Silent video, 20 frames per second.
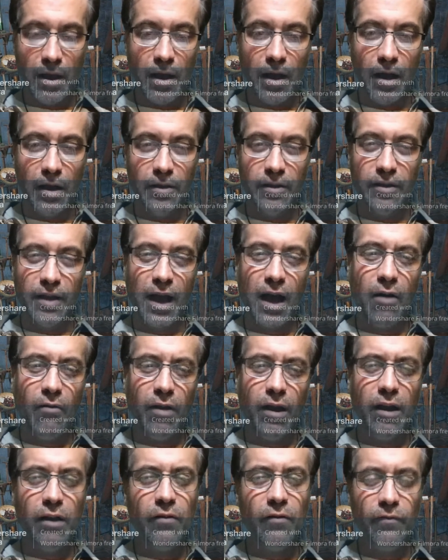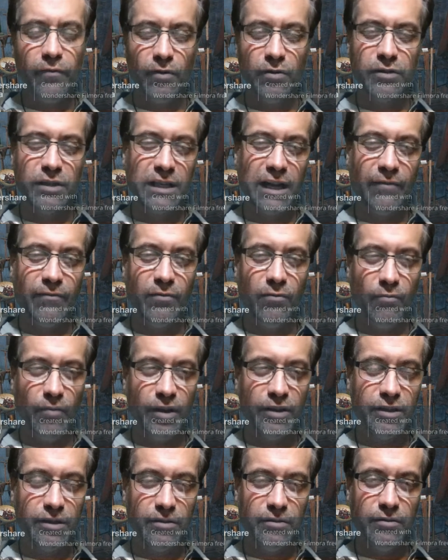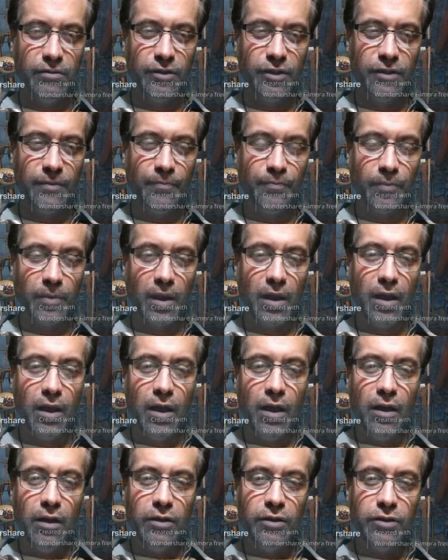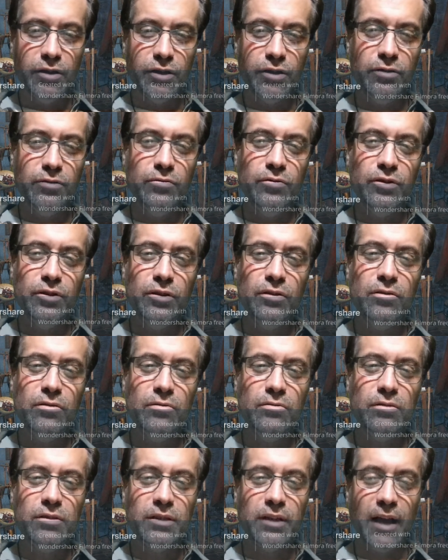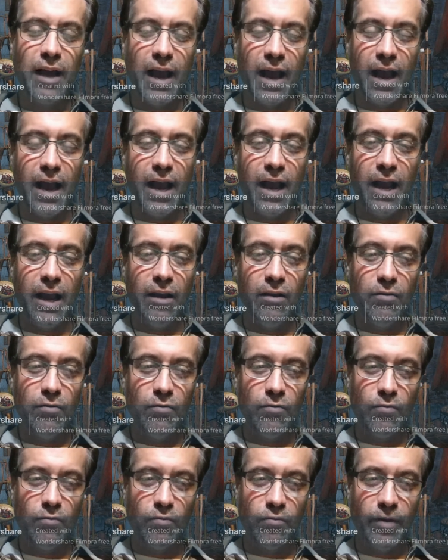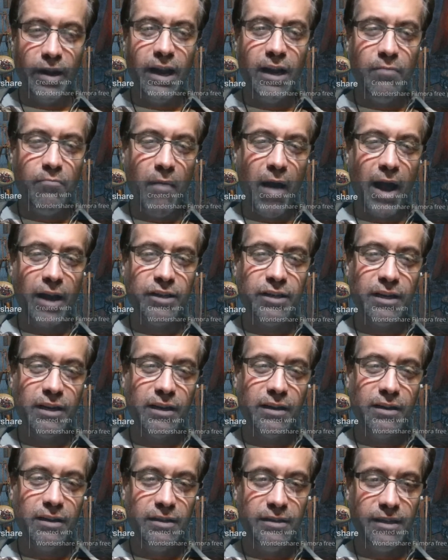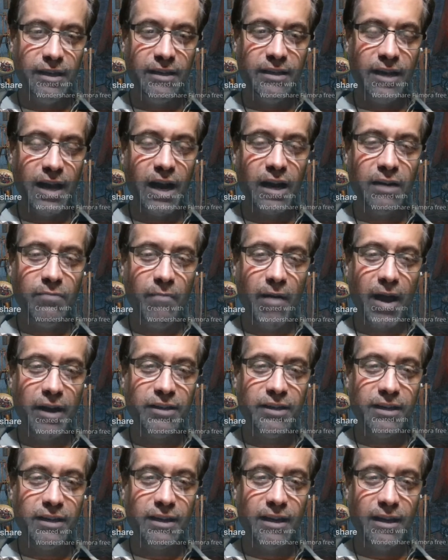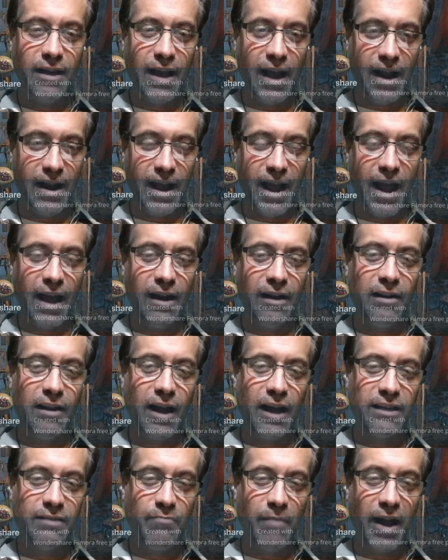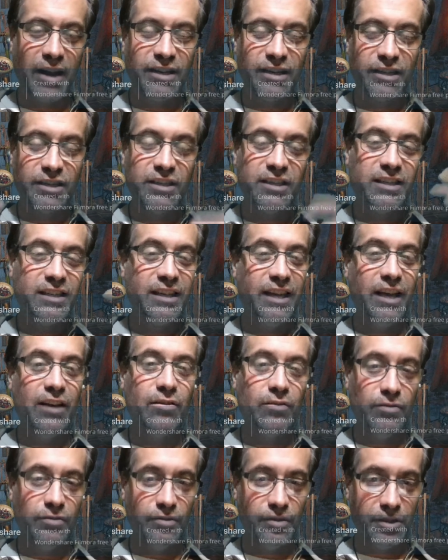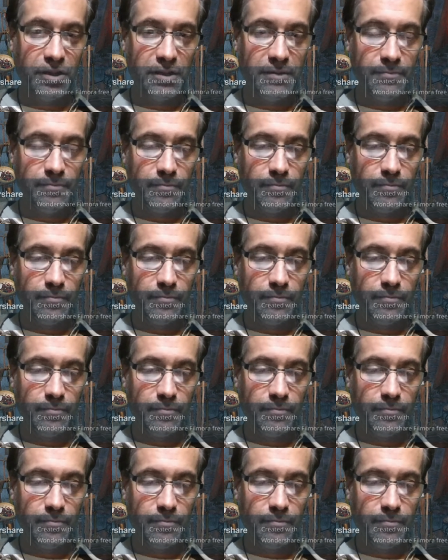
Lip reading: allowing first level wizards to use a read magic, detect magic, and analyze magic skills.